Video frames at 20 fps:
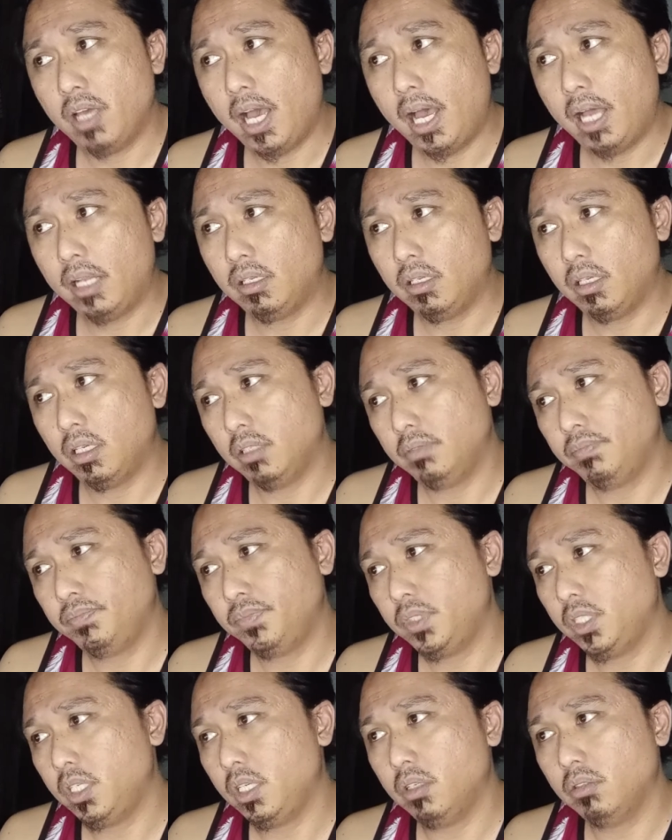that
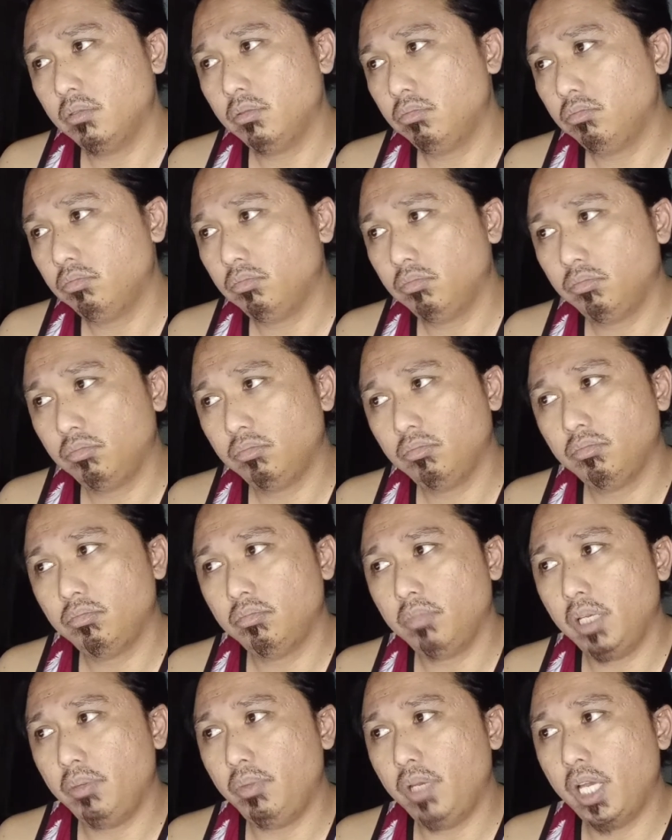
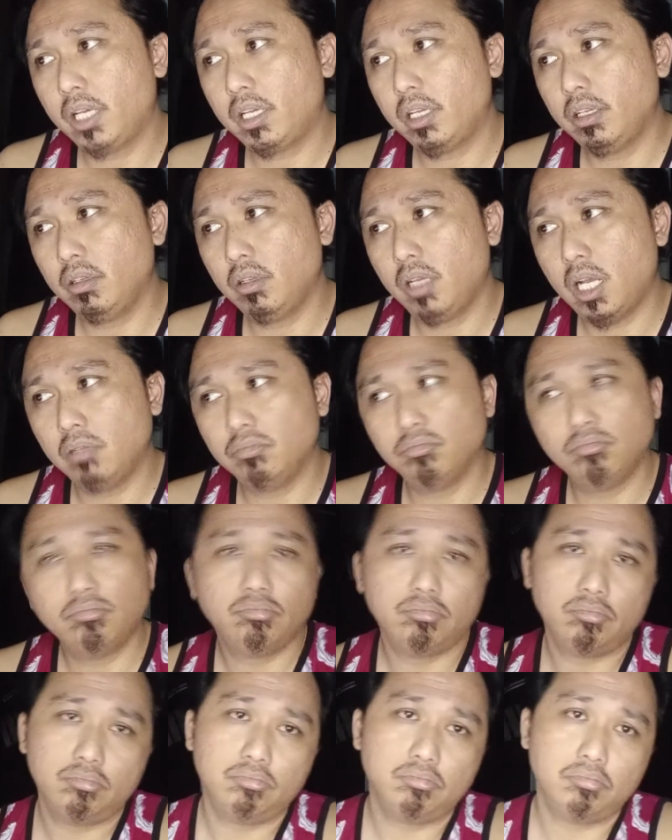maybe I can help
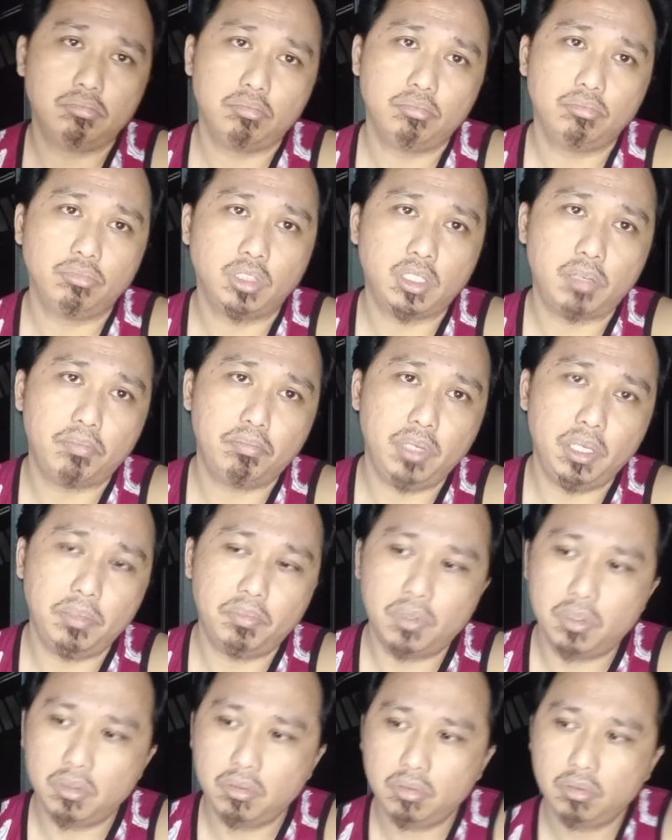some
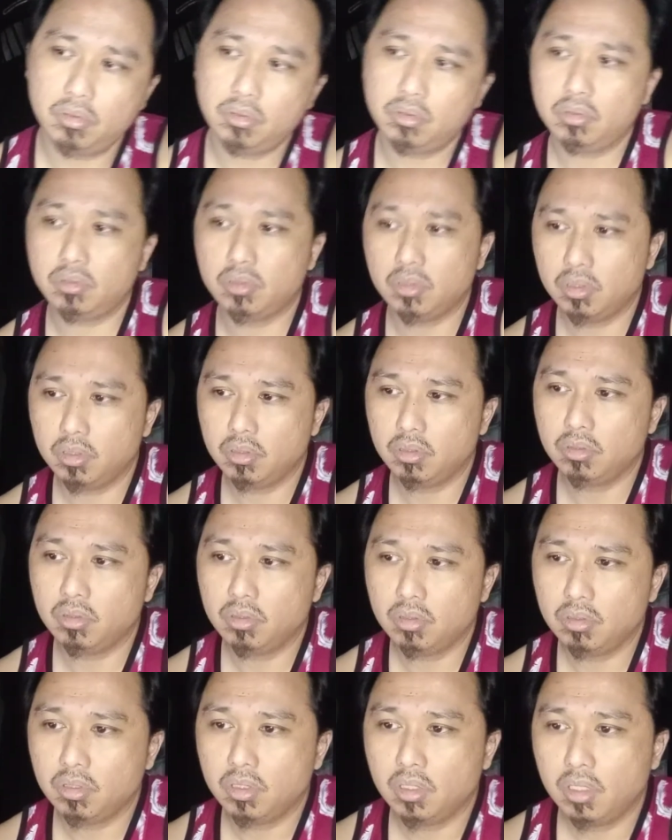people.
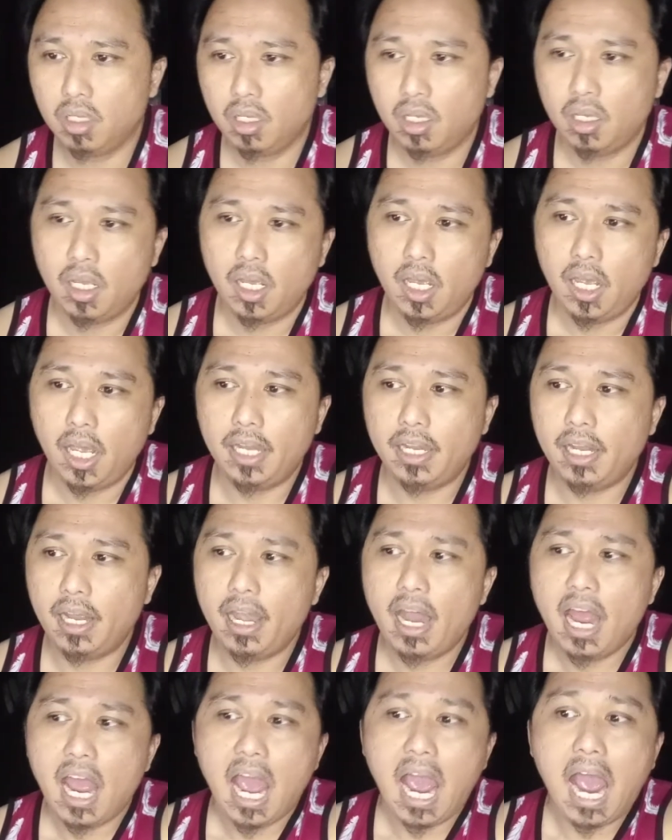And
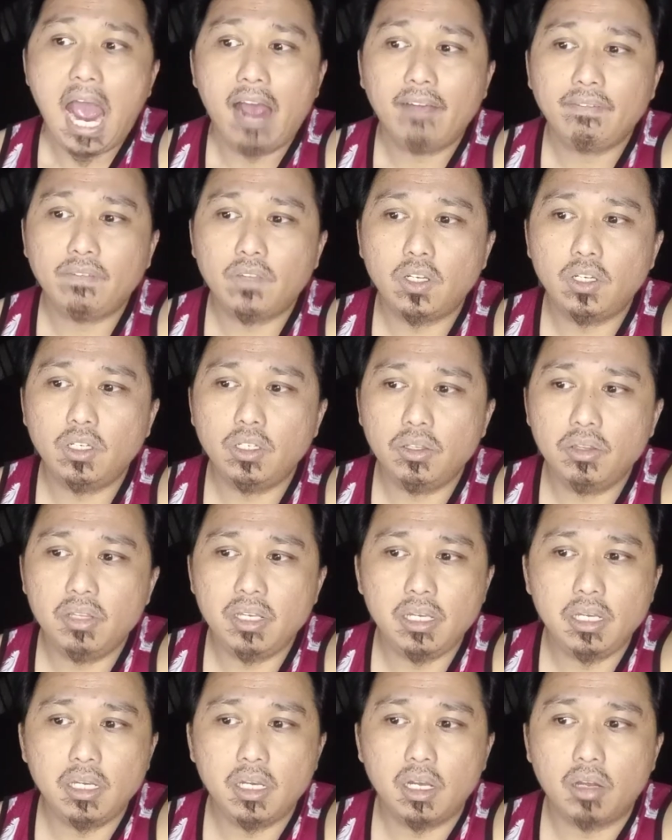then after
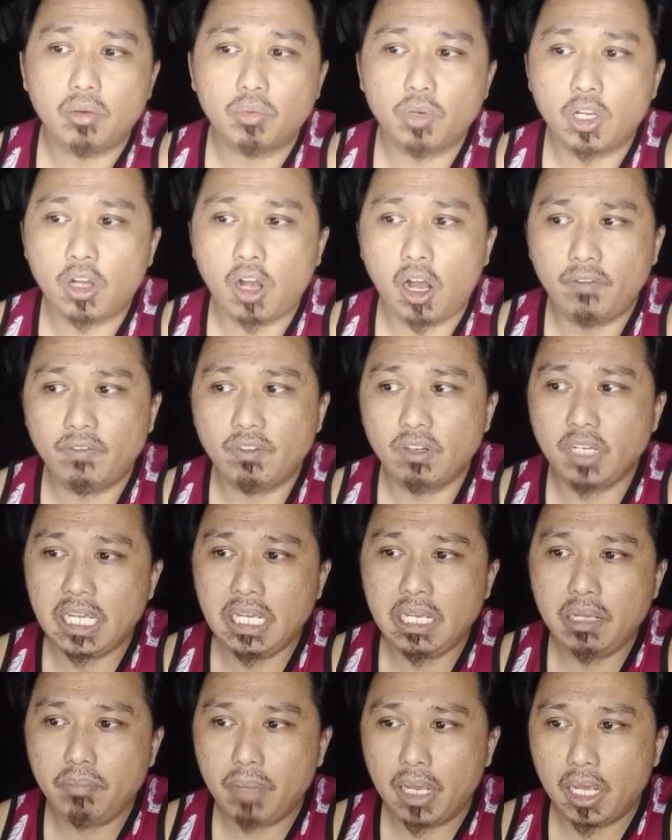the recovery
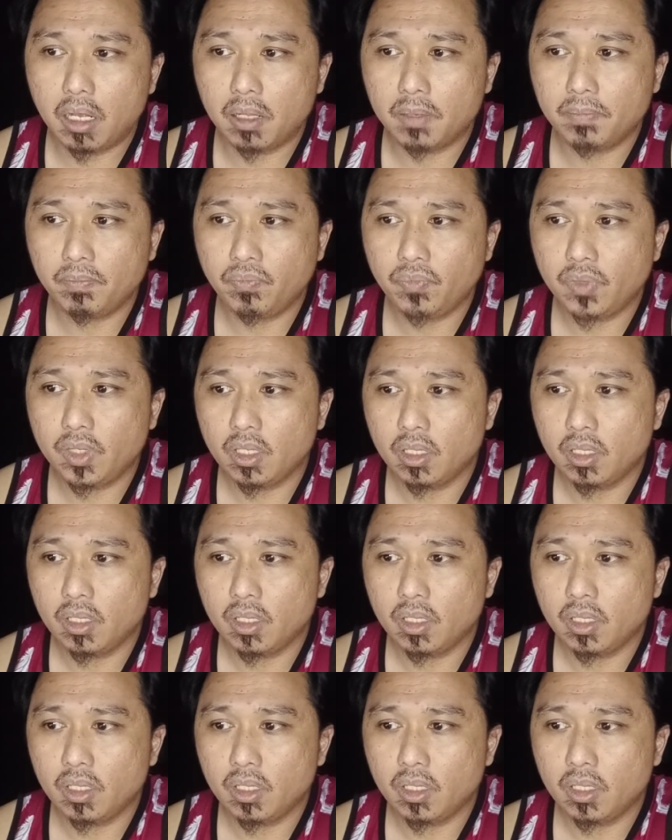email,